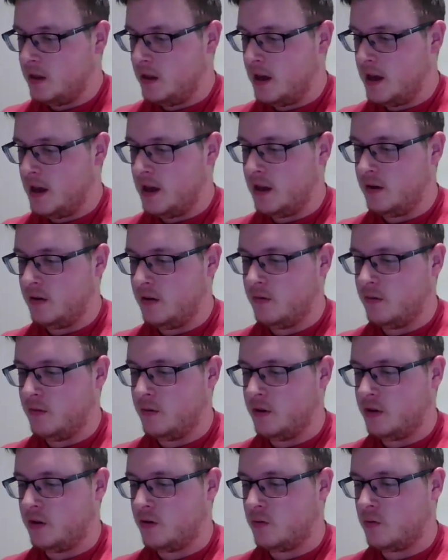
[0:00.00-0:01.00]
then
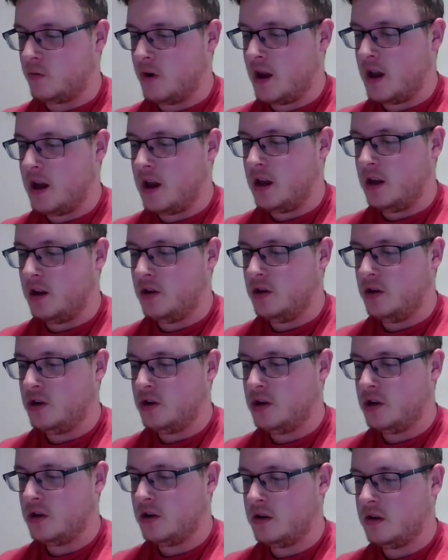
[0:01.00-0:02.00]
with the
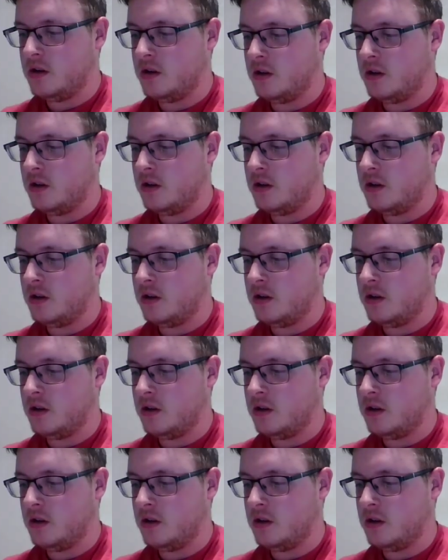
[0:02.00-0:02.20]
range,